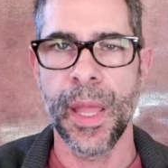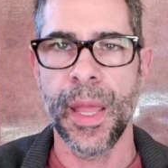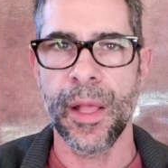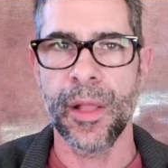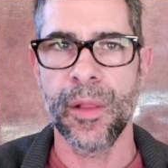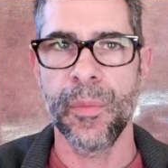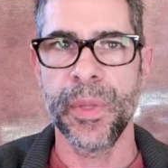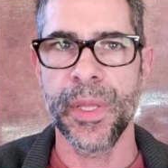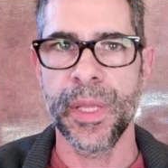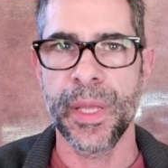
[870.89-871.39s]

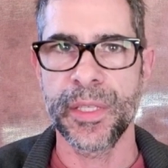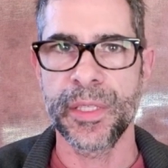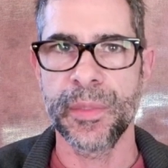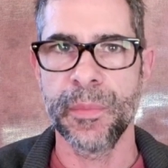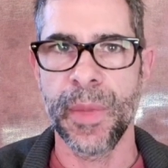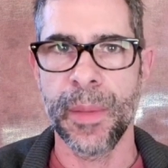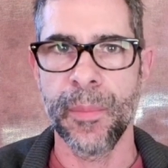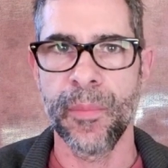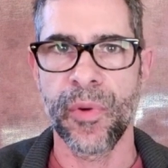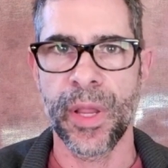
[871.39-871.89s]
LPS
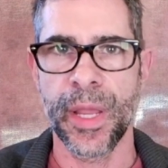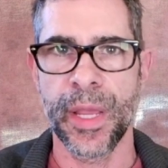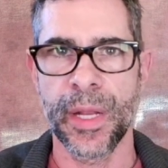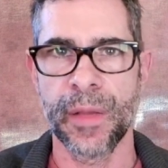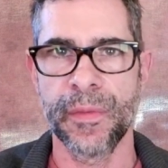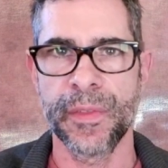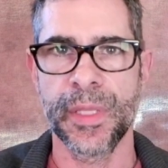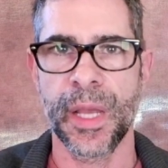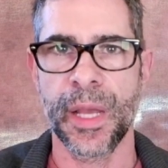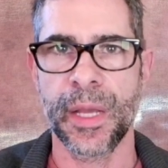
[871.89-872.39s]
membrane
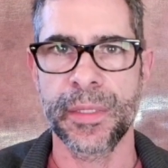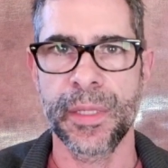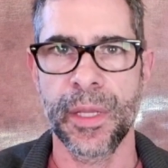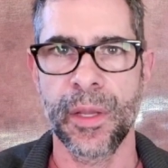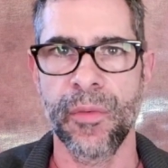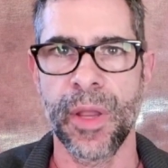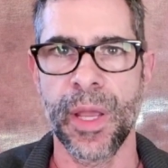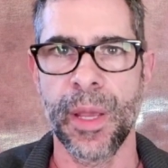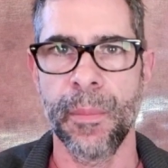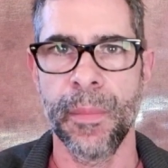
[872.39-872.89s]
of toxic
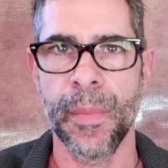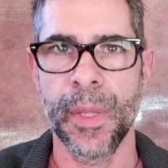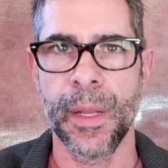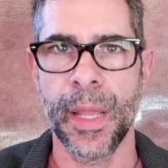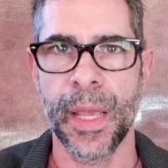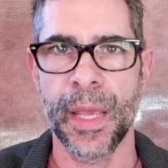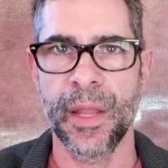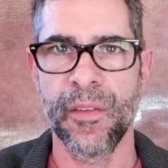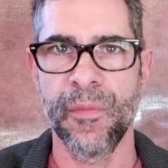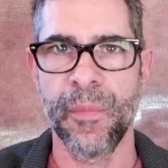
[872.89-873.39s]

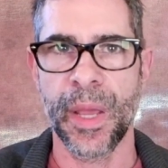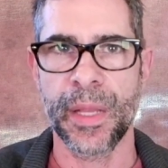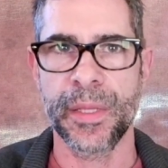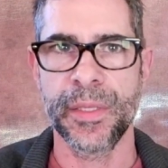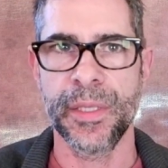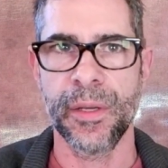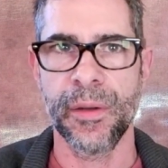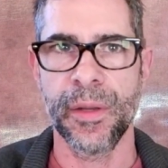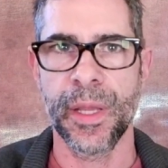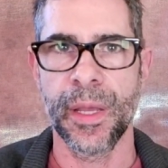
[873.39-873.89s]
gram-negative
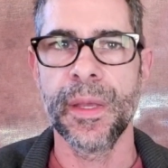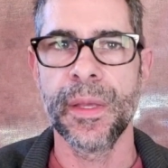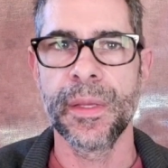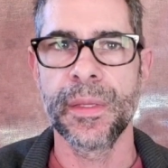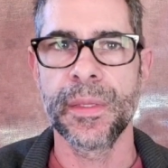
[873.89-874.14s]
bacteria.